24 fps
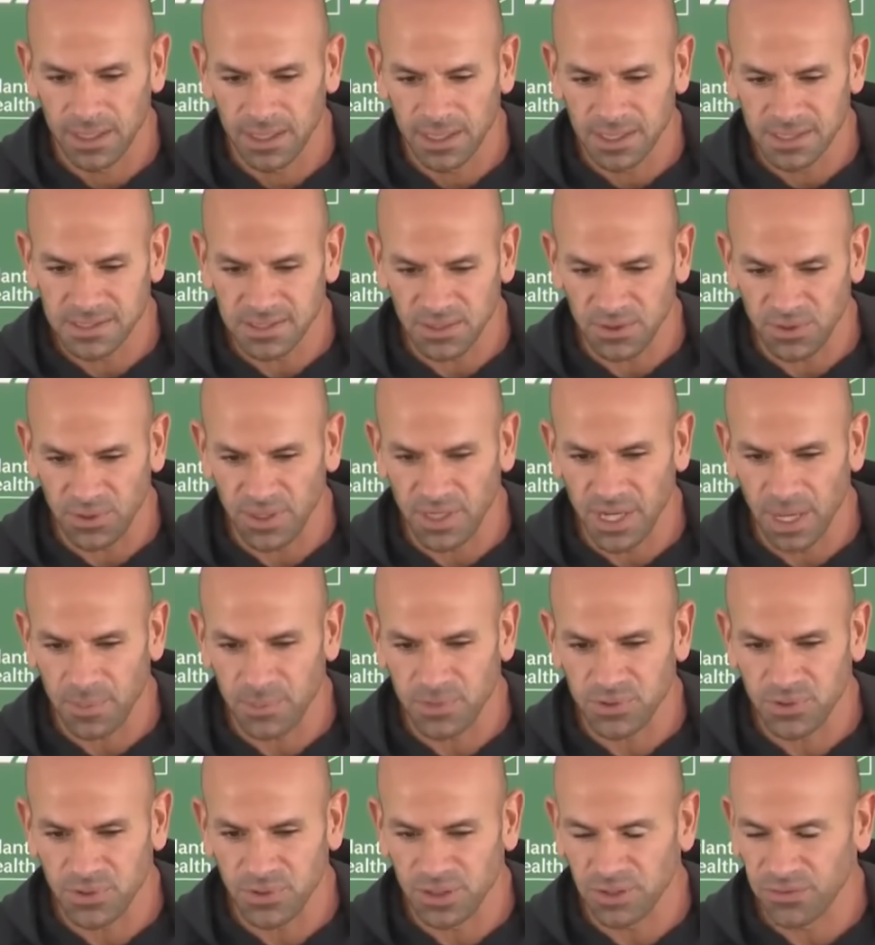It's a great
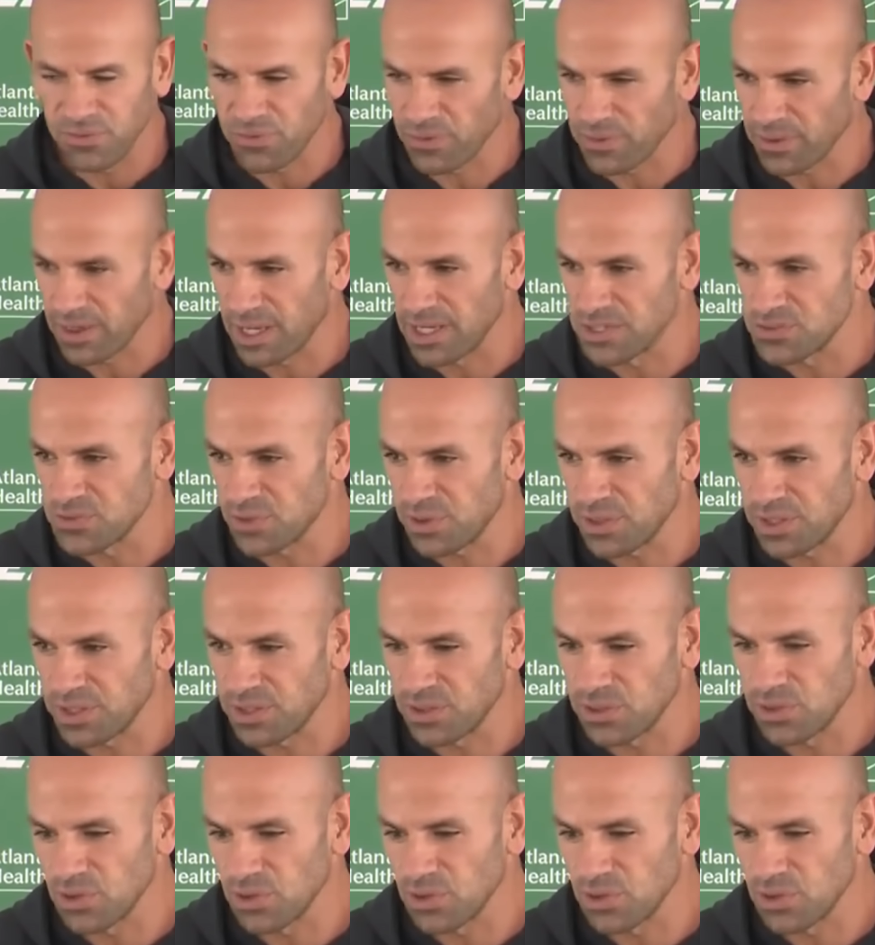opportunity for the guys who are here.